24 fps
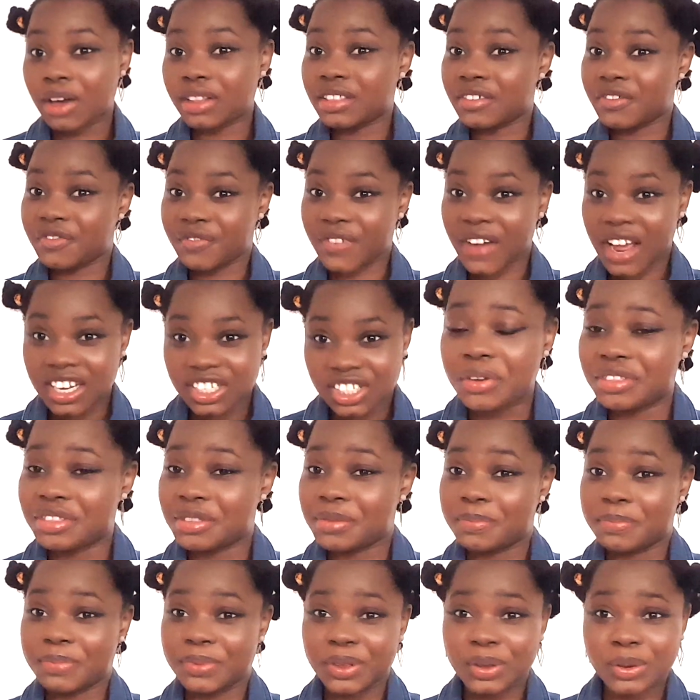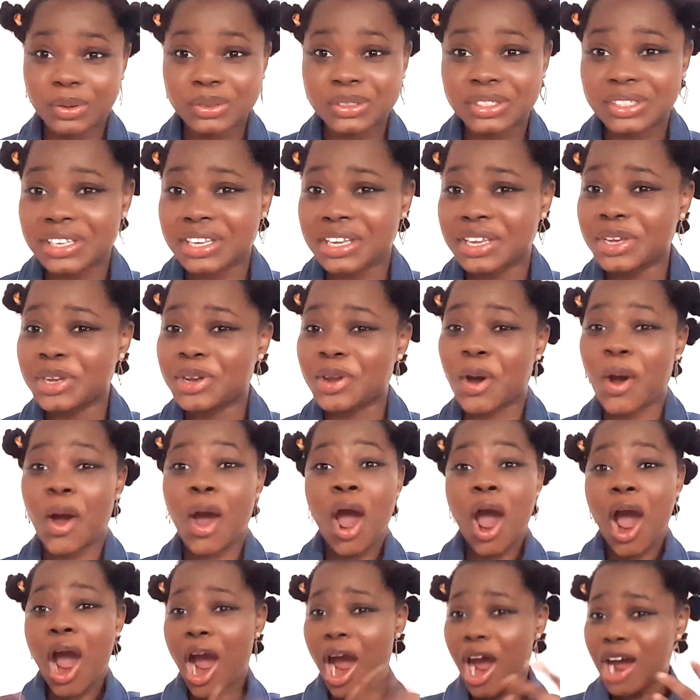the fashion, the beauty, you know,
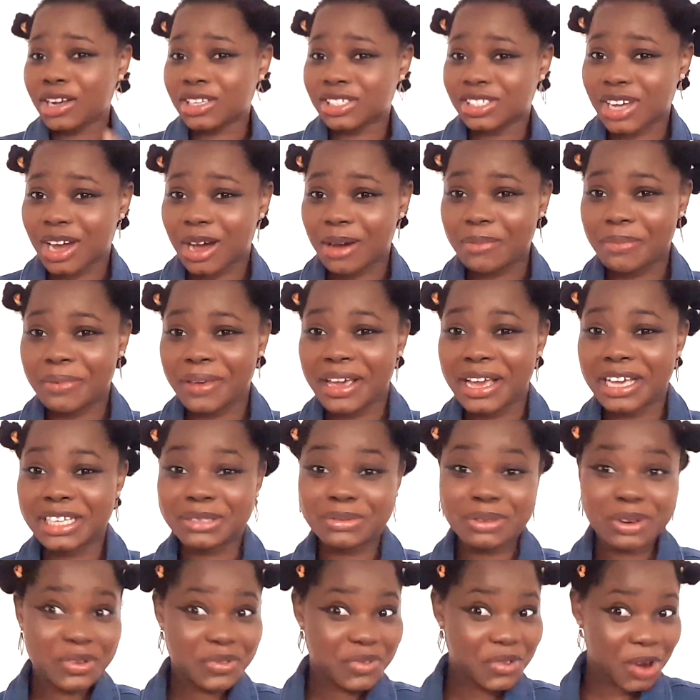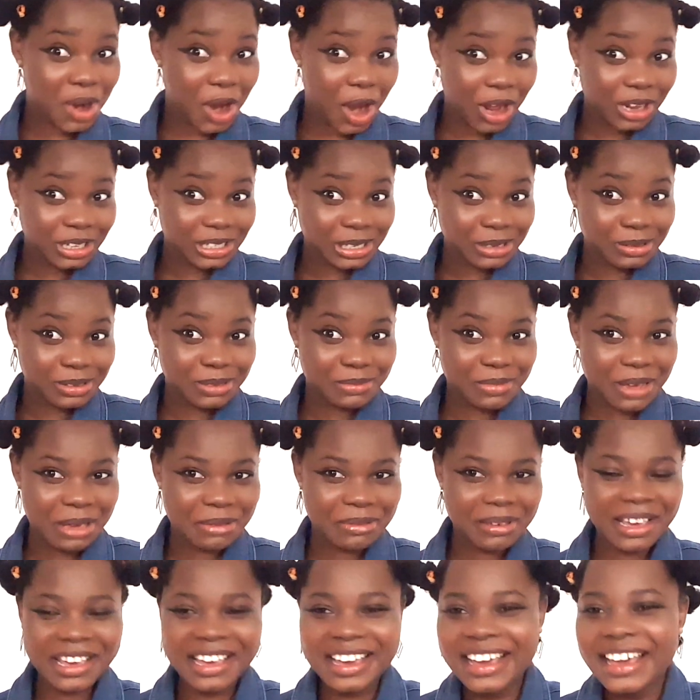hot topics, beautiful gossips,
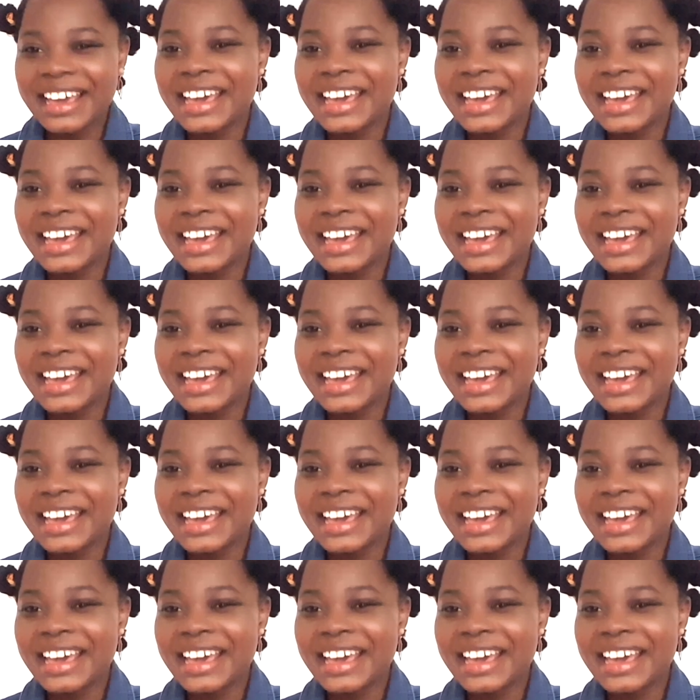maybe.